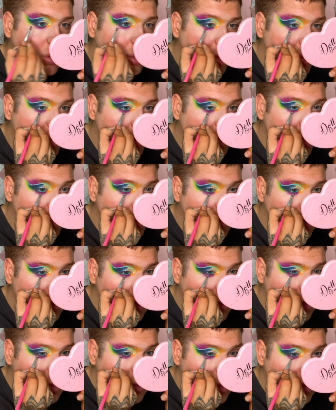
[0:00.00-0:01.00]
and just
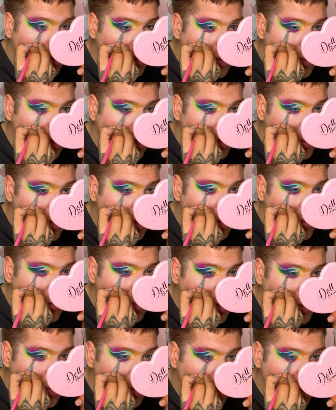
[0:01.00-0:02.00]
really
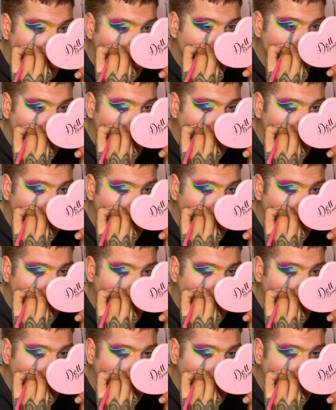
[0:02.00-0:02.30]
intensify this